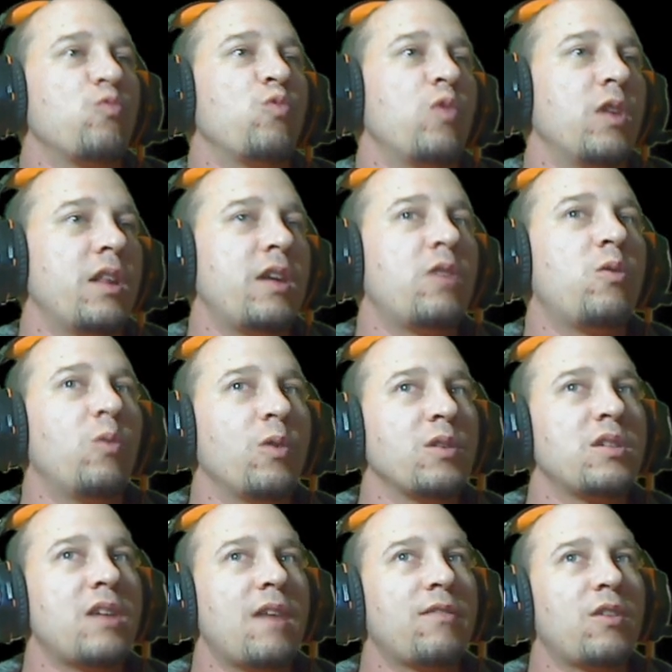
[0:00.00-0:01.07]
really cool
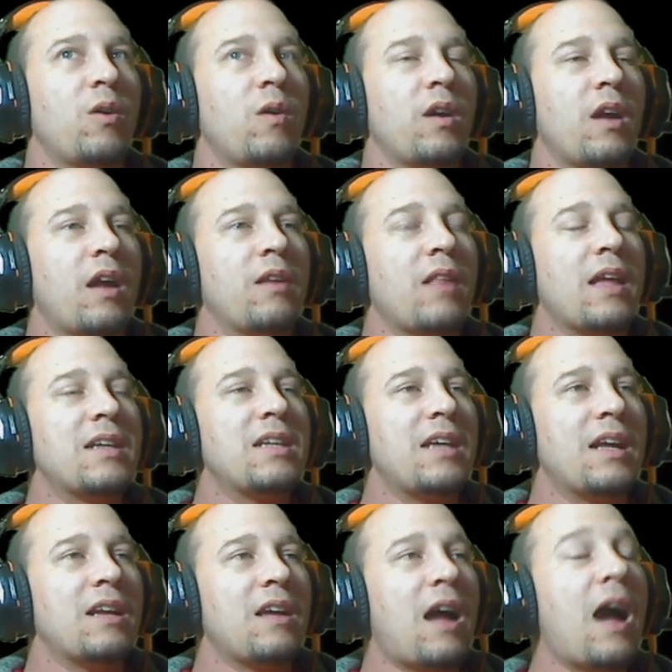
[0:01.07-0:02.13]
stuff going. I want
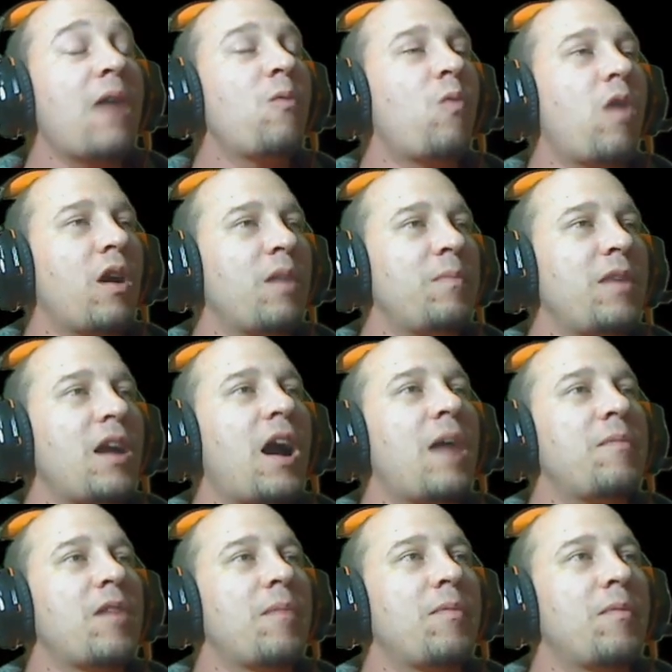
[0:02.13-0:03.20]
to be
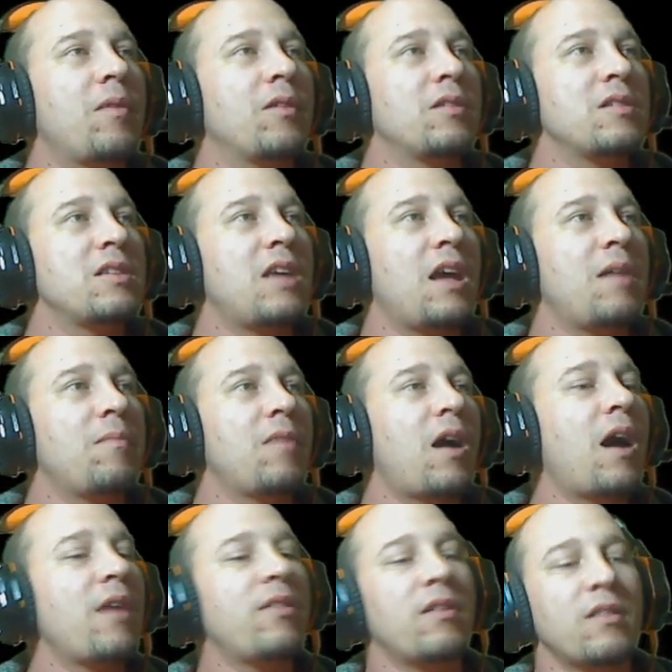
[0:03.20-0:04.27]
hyped up about this game.
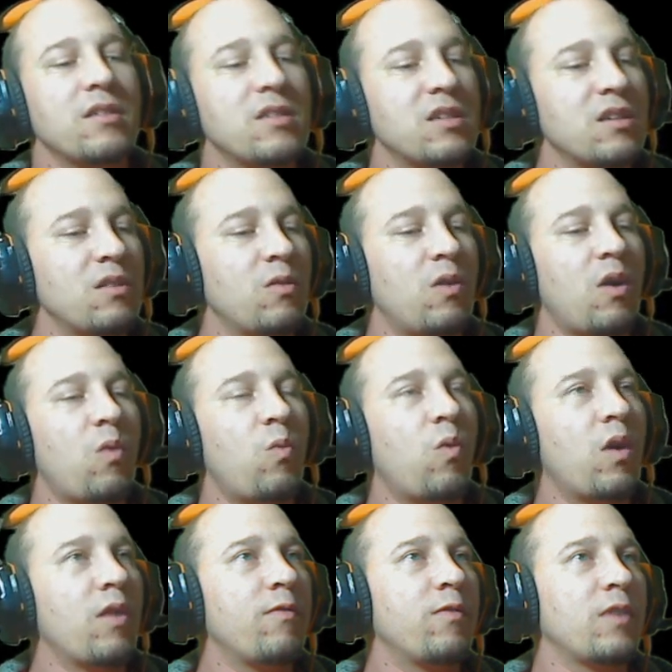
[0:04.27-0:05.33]
I think this is a
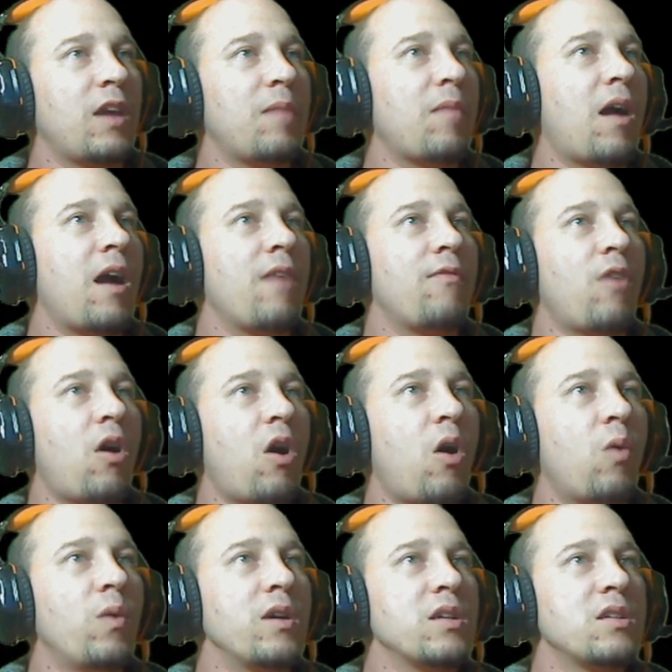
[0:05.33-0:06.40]
wonderful game. I have
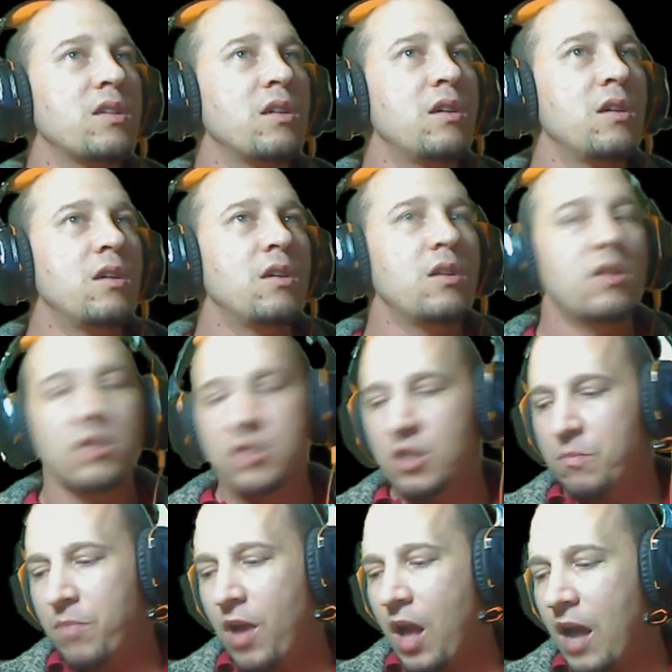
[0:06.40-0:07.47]
always
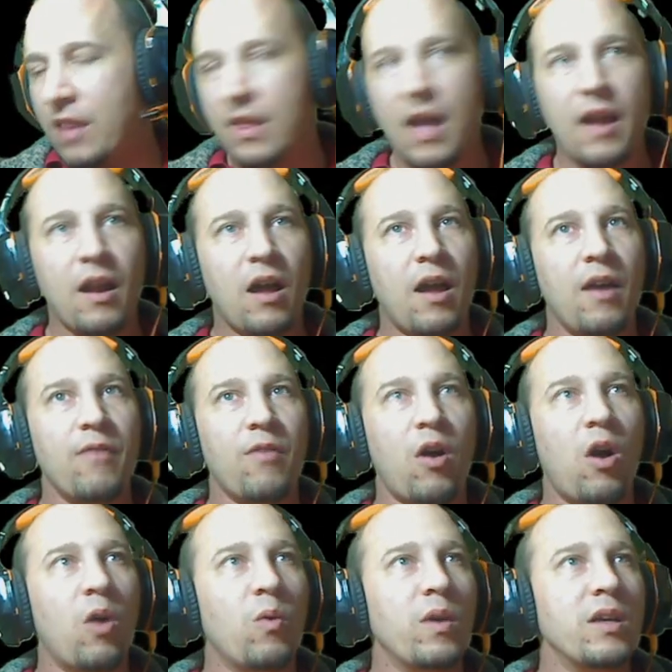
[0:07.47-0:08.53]
stood behind that. I have
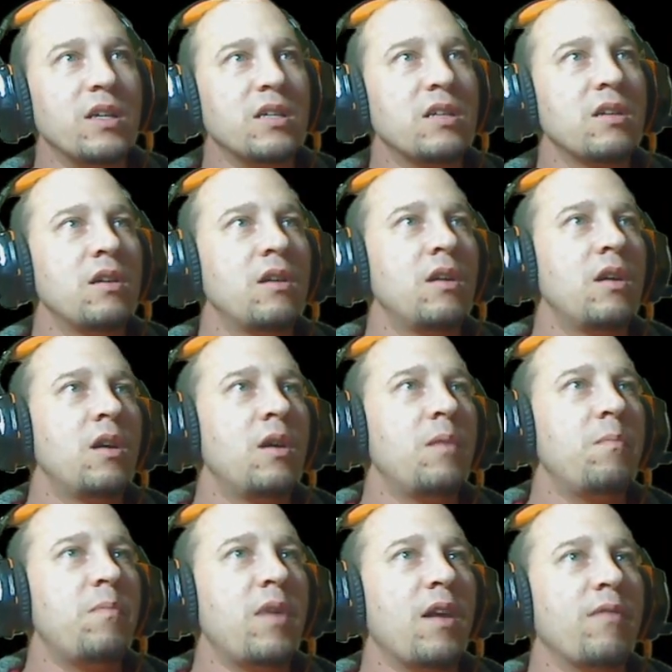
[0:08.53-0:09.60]
always
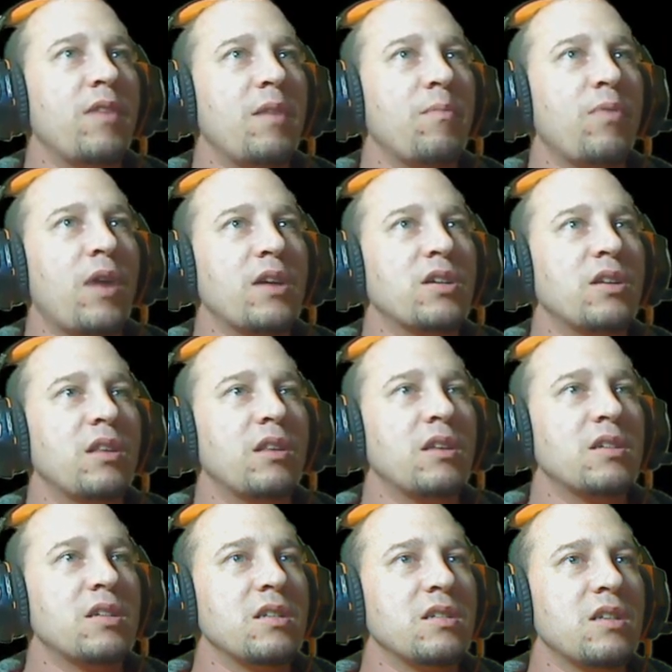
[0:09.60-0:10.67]
been of the impression that
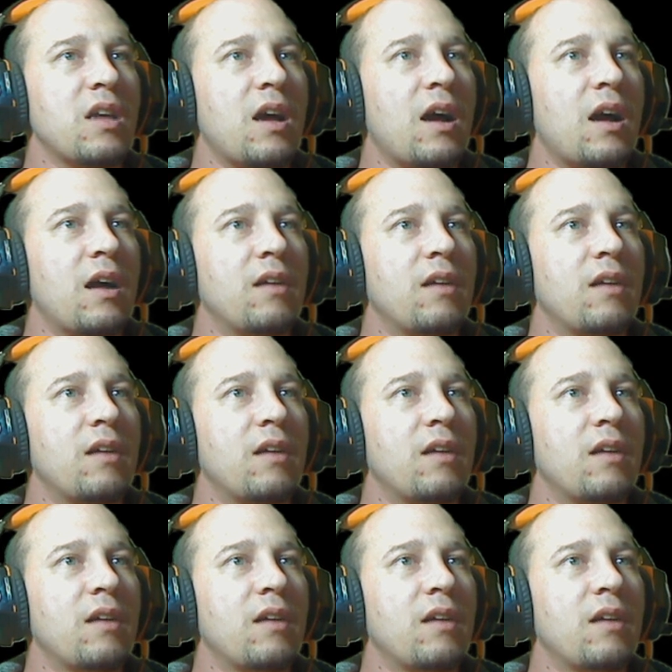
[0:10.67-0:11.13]
this is the